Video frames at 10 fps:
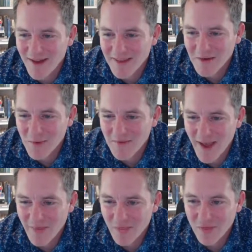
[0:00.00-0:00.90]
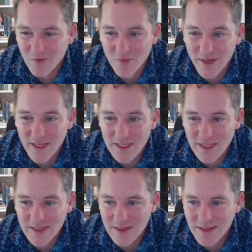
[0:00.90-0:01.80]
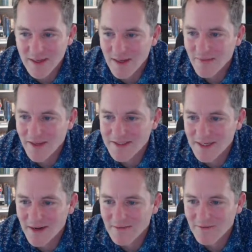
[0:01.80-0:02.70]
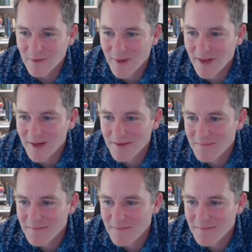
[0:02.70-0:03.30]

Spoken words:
I think we've had 3 lately, and that's enough for me.